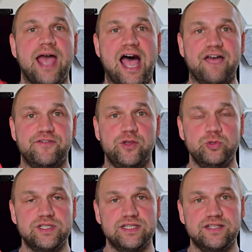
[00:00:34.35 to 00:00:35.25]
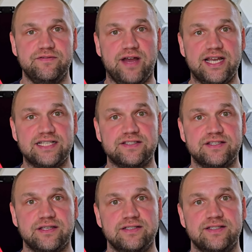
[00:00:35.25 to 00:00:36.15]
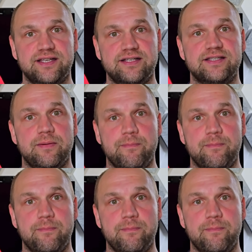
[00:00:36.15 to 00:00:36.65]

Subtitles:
I've used this device since